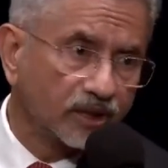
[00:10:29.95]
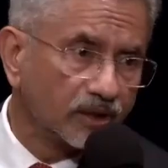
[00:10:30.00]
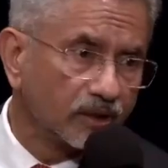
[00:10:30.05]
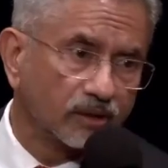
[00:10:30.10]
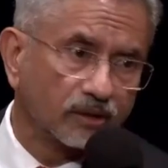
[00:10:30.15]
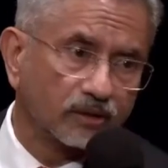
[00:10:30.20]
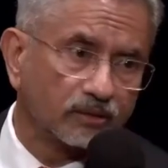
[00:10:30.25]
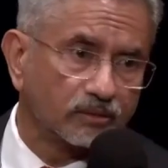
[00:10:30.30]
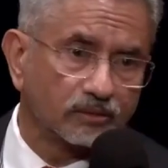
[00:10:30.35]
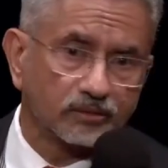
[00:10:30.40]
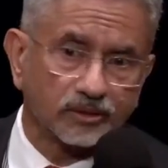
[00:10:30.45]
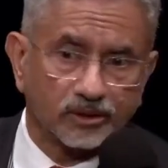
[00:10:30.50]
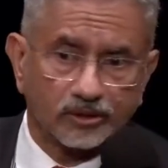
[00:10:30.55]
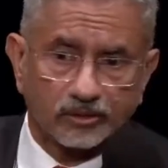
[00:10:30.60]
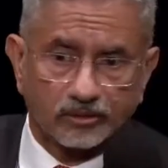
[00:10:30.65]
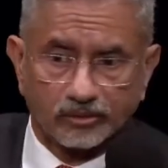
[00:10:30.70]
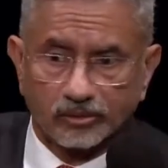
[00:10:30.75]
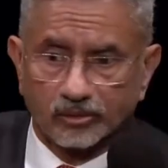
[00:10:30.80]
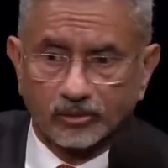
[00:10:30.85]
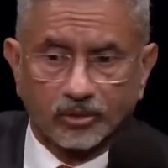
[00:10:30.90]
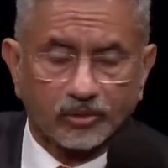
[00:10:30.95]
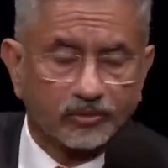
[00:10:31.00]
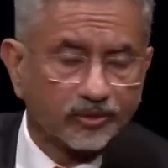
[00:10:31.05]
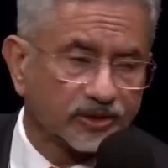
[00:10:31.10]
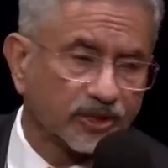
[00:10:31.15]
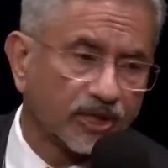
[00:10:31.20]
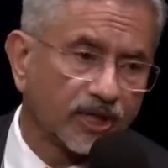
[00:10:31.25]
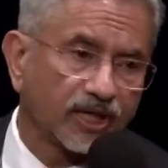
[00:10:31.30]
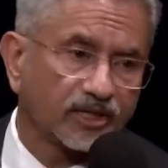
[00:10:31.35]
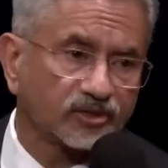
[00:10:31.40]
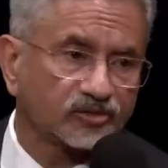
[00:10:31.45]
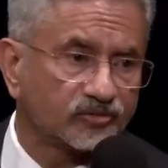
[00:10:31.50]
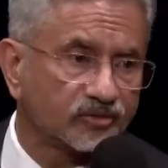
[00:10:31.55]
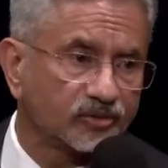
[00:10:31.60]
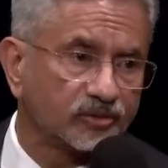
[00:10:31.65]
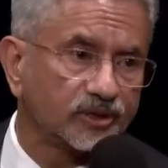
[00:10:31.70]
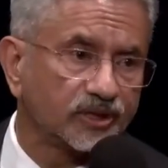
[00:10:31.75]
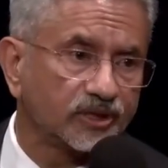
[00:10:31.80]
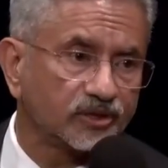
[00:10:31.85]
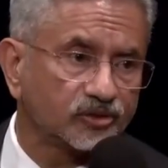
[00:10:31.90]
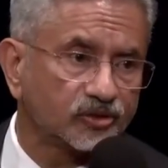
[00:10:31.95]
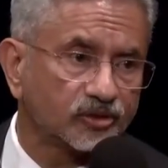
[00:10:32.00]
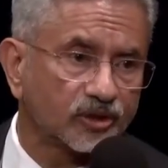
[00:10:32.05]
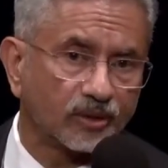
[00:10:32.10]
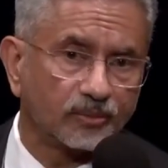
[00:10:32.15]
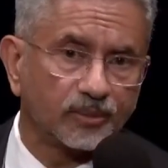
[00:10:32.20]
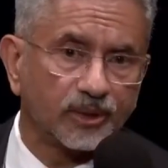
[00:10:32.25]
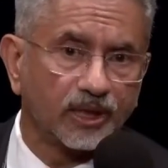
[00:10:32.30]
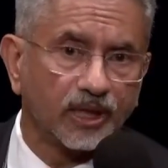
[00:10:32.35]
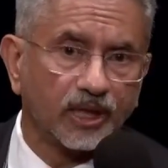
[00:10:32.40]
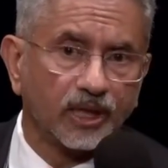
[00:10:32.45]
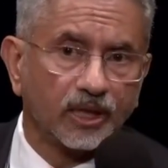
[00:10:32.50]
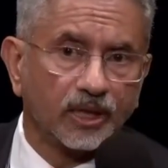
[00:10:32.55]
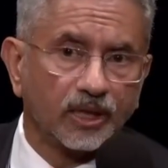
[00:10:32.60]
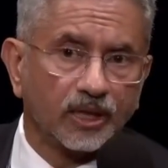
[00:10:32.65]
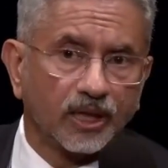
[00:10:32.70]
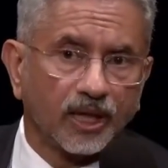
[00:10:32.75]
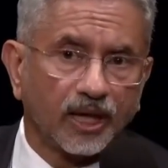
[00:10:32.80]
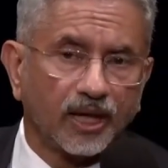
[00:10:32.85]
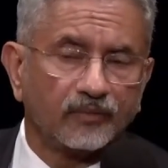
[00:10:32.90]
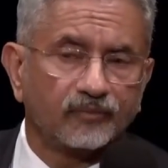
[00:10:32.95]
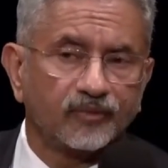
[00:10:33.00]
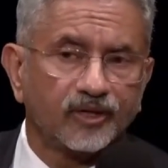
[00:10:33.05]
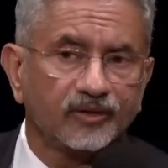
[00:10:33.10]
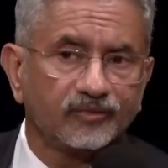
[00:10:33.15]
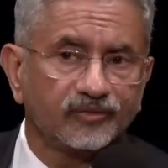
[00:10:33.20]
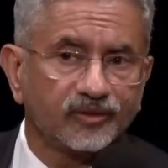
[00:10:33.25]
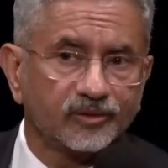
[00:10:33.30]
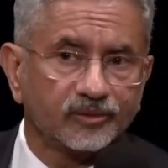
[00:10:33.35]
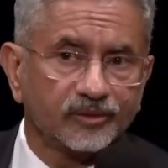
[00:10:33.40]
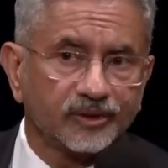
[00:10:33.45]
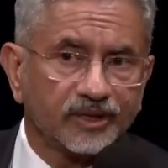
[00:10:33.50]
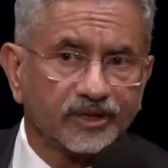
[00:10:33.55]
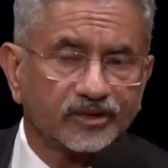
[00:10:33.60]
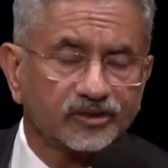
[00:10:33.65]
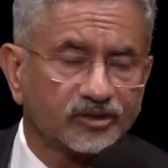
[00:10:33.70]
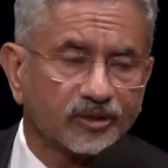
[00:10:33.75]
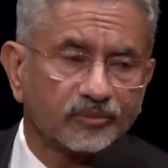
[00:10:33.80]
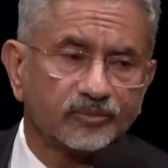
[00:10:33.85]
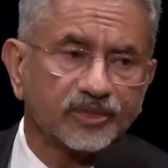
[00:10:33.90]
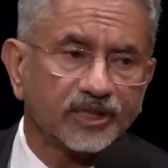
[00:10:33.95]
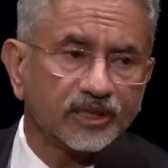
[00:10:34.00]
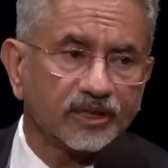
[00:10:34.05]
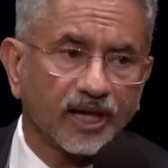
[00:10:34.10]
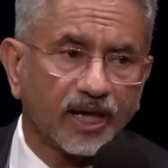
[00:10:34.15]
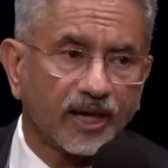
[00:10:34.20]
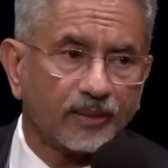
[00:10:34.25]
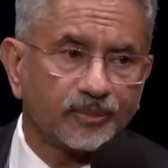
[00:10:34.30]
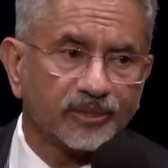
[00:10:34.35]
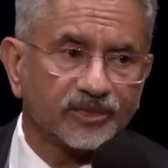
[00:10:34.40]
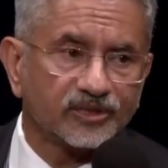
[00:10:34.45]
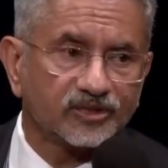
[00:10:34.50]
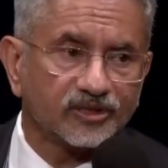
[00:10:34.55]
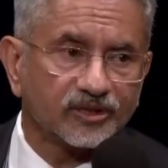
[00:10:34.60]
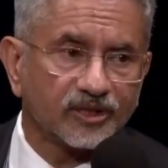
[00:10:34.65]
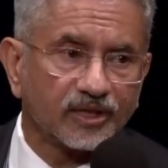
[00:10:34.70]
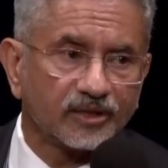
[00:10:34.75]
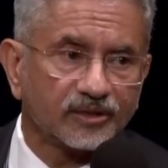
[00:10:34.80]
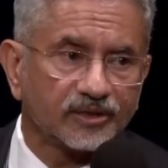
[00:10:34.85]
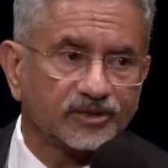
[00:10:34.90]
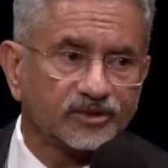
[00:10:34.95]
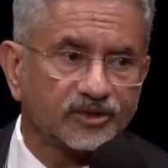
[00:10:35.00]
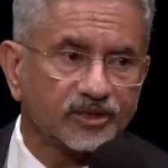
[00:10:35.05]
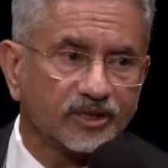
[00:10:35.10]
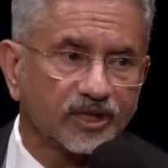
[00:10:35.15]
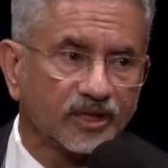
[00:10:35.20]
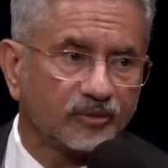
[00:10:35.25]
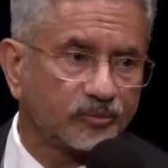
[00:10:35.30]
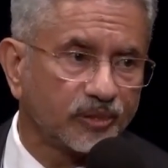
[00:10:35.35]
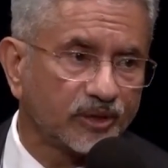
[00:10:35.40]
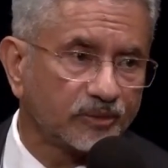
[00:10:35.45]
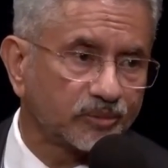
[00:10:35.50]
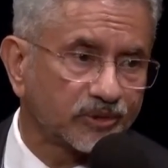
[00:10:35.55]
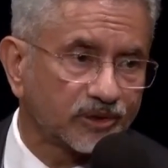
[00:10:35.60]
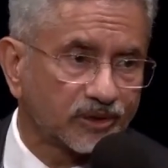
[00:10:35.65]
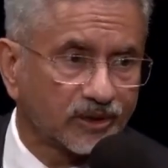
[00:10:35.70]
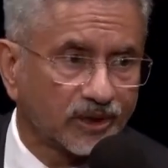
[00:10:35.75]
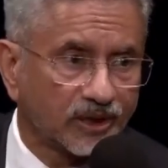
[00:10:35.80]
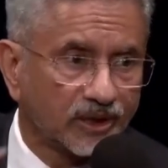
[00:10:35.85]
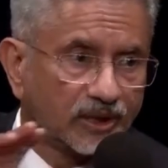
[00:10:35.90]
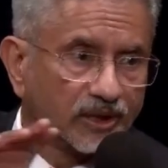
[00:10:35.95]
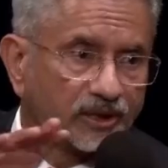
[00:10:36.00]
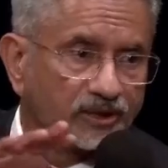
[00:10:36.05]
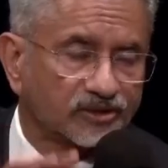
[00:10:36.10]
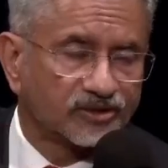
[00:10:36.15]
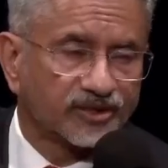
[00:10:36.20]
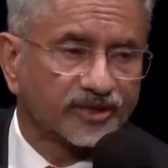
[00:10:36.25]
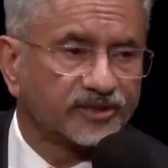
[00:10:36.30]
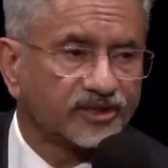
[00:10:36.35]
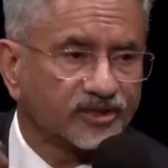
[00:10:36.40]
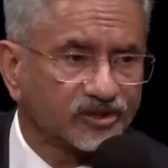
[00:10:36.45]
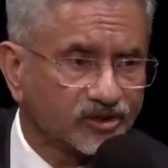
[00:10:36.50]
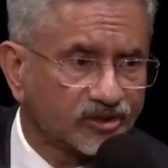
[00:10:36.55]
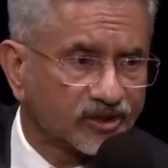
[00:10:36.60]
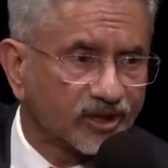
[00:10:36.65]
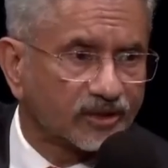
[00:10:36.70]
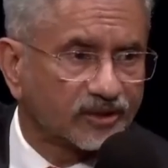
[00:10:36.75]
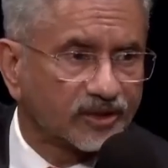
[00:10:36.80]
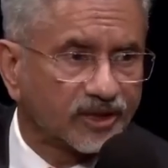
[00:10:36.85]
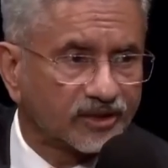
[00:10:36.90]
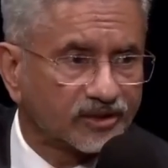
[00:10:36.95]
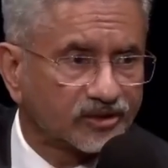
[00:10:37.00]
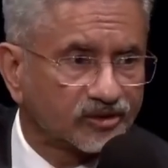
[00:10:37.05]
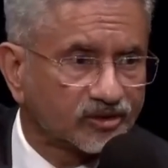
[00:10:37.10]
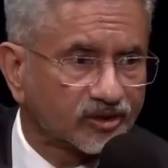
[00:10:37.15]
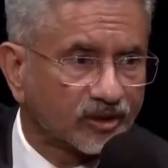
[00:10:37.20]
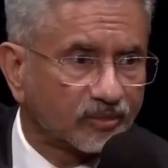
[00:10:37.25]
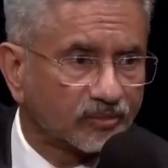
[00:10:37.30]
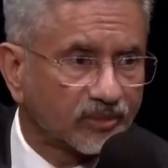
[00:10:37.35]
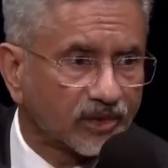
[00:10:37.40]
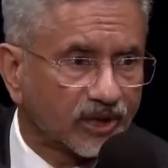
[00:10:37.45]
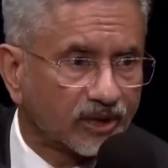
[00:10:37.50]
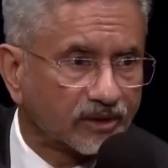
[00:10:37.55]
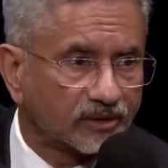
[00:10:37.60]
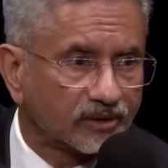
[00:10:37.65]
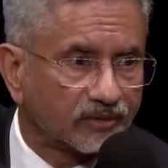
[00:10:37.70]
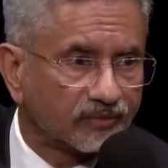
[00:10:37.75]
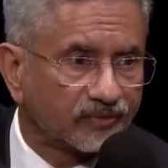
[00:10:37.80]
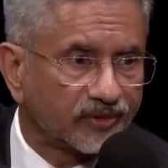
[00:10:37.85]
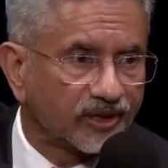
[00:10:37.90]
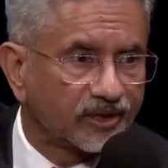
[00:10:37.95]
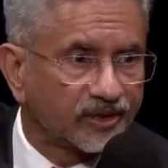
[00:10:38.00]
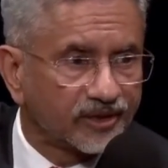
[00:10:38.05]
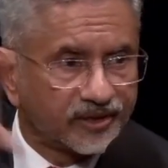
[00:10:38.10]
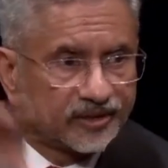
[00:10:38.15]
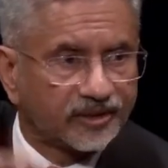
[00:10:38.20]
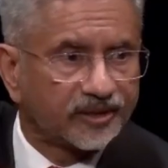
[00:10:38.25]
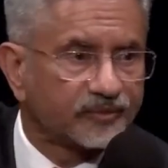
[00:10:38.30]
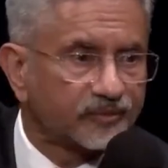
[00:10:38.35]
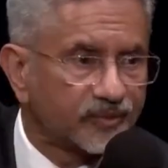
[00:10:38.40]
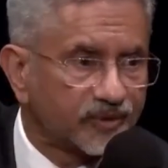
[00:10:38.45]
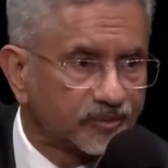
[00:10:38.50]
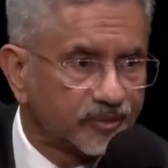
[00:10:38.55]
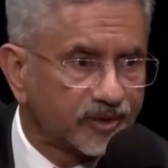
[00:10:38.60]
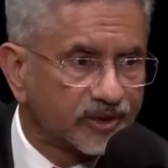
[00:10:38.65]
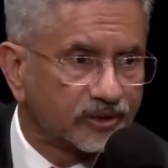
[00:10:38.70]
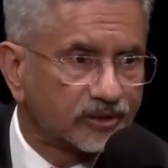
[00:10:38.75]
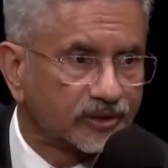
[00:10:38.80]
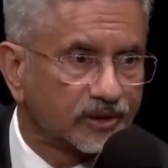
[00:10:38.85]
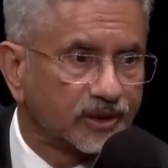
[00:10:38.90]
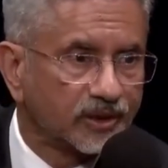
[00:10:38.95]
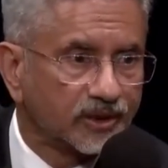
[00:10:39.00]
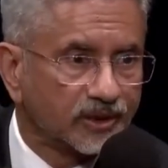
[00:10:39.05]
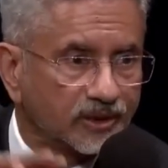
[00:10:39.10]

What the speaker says: Look over the last few years. I mean, every few years something happens in our region and people suggest that there is some kind of irretrievable